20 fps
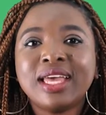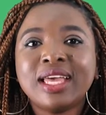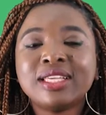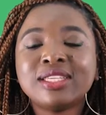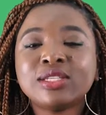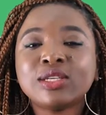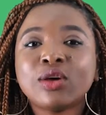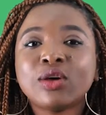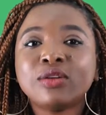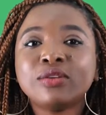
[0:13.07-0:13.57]

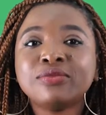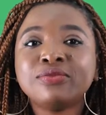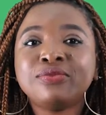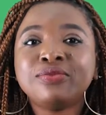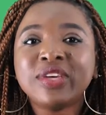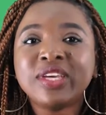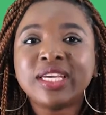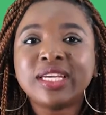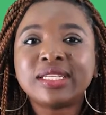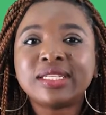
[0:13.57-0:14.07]
is
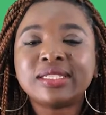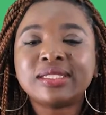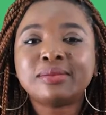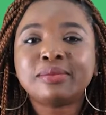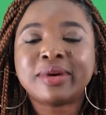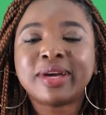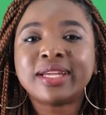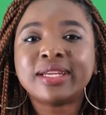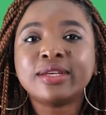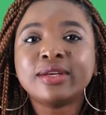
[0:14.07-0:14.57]
convened
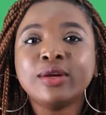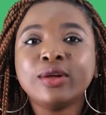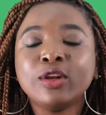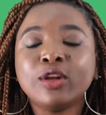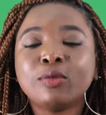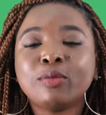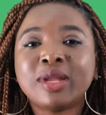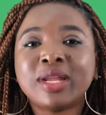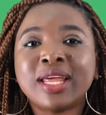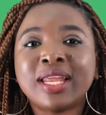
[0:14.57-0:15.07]
by the
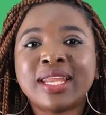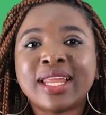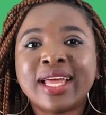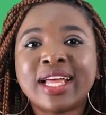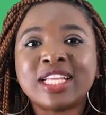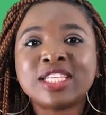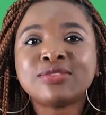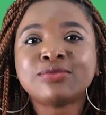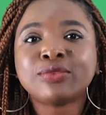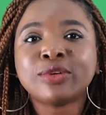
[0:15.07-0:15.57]
Global
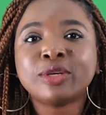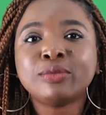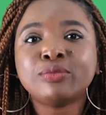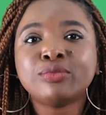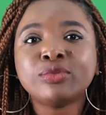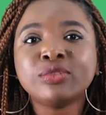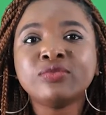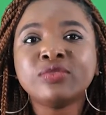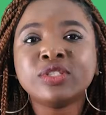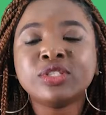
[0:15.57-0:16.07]
Alliance for
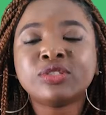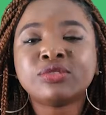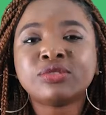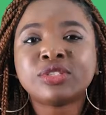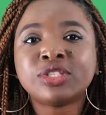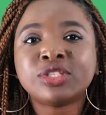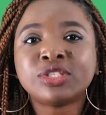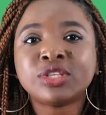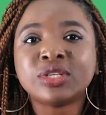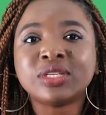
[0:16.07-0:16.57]
Improved
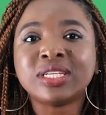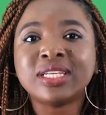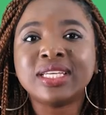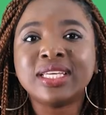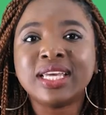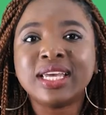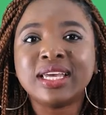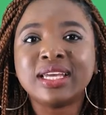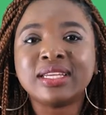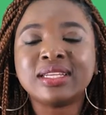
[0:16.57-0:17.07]
Nutrition
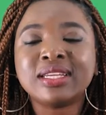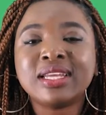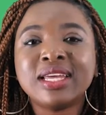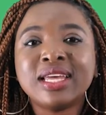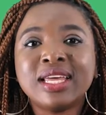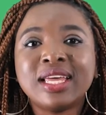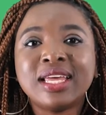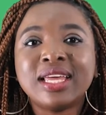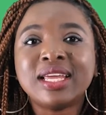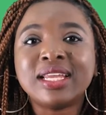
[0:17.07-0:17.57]
GAIN
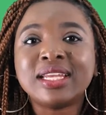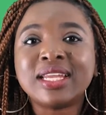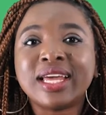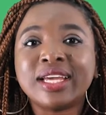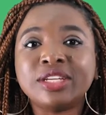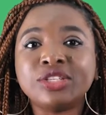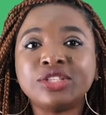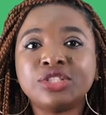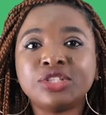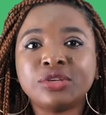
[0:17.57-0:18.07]
in
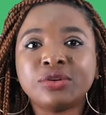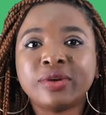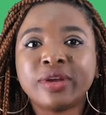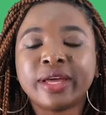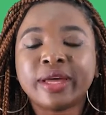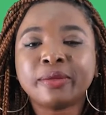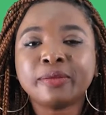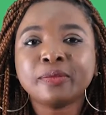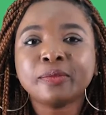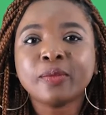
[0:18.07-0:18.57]

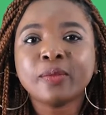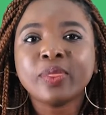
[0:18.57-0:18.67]
Nigeria.